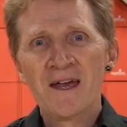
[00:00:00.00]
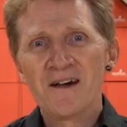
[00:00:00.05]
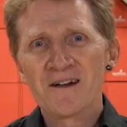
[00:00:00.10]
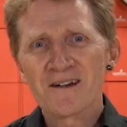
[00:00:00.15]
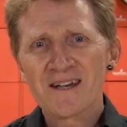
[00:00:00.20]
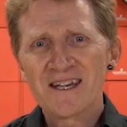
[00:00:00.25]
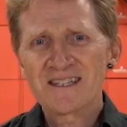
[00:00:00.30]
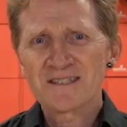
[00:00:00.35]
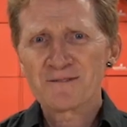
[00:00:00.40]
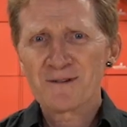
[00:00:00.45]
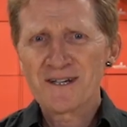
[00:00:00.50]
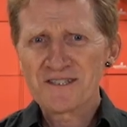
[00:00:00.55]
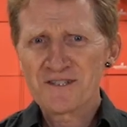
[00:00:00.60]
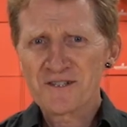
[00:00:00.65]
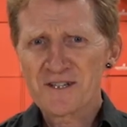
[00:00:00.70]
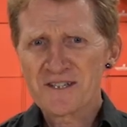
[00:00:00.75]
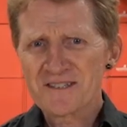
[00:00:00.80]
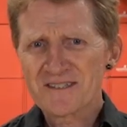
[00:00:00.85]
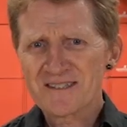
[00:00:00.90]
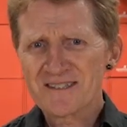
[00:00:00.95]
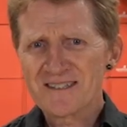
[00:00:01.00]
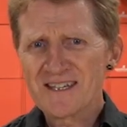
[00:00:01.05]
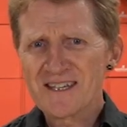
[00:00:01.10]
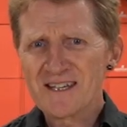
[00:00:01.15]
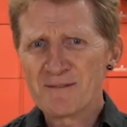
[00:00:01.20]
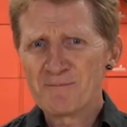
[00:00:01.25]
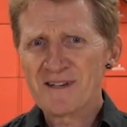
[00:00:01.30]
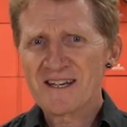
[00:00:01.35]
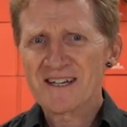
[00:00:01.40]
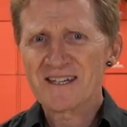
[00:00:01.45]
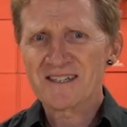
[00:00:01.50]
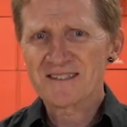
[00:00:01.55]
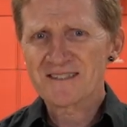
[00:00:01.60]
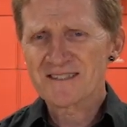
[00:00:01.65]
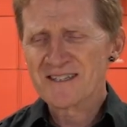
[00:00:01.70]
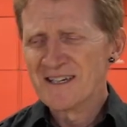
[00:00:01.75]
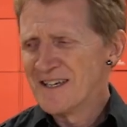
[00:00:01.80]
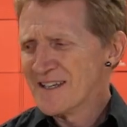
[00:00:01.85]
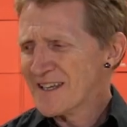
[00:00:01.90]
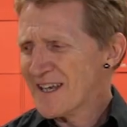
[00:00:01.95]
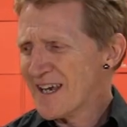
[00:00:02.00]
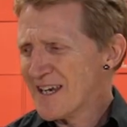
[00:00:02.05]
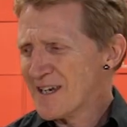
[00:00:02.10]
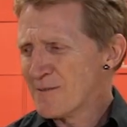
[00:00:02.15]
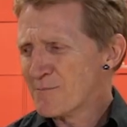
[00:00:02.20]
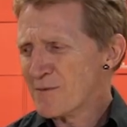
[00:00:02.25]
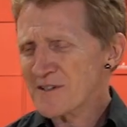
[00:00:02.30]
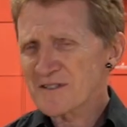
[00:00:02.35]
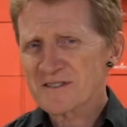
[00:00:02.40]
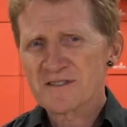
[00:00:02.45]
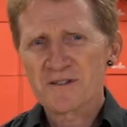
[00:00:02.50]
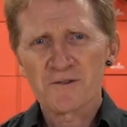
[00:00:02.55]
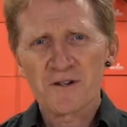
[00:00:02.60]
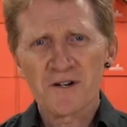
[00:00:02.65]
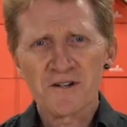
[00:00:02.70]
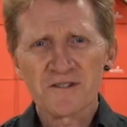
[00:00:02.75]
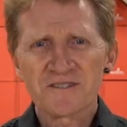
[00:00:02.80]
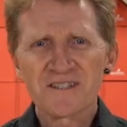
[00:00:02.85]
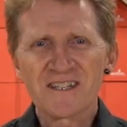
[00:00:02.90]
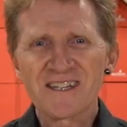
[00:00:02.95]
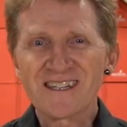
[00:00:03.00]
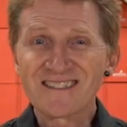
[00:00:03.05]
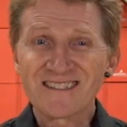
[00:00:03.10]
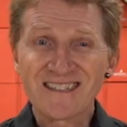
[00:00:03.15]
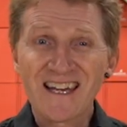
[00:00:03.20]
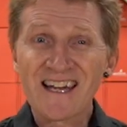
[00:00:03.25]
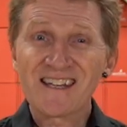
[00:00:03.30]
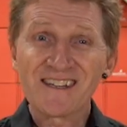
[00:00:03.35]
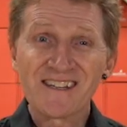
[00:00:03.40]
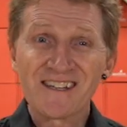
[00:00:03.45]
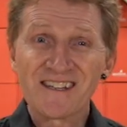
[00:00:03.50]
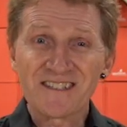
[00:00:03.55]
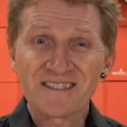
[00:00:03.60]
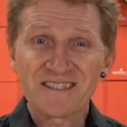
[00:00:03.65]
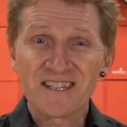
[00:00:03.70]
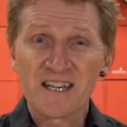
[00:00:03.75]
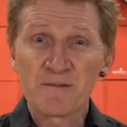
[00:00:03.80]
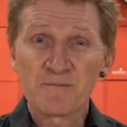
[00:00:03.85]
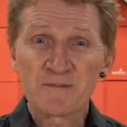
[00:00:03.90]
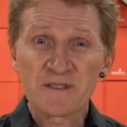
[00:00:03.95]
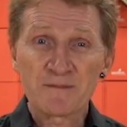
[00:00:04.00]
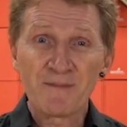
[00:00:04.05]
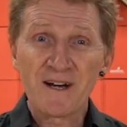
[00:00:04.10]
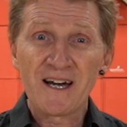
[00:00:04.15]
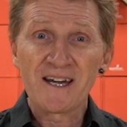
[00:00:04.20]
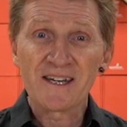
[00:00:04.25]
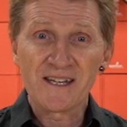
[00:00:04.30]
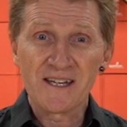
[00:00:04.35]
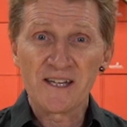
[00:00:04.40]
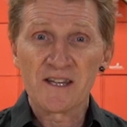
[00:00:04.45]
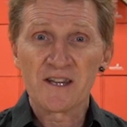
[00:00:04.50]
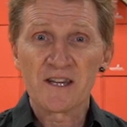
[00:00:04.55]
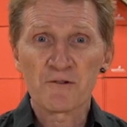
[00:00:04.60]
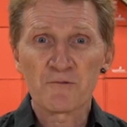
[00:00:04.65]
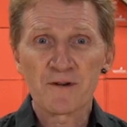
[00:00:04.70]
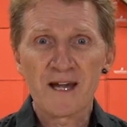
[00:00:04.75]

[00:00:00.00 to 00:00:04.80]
Okay, so as you can see, because candy bars don't all sit exactly in the same spot in their